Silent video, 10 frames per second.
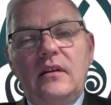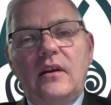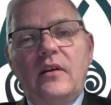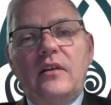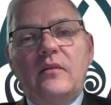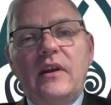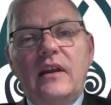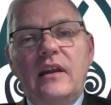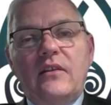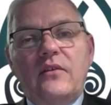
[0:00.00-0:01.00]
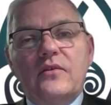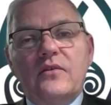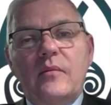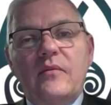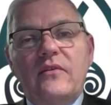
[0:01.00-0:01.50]
now that we're getting through
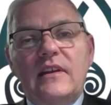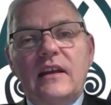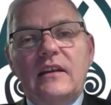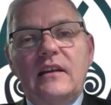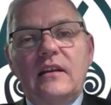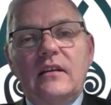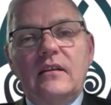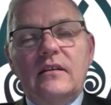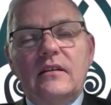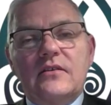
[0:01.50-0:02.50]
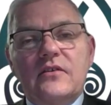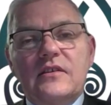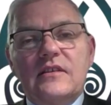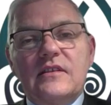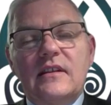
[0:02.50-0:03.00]
some of the technical
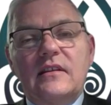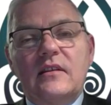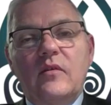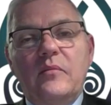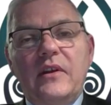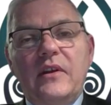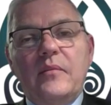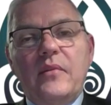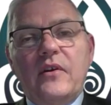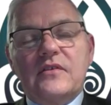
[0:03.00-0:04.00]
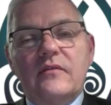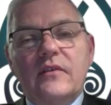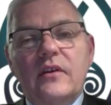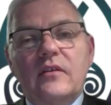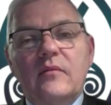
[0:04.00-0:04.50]
discussions, that there will be a positive
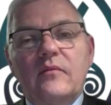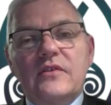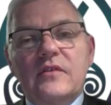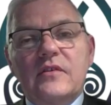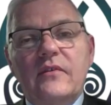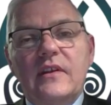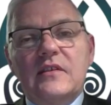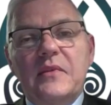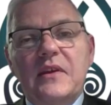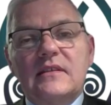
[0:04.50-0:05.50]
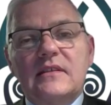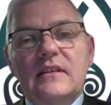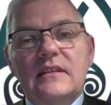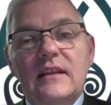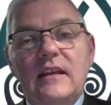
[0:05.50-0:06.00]
outcome for some of these
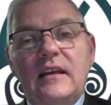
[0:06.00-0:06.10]
species.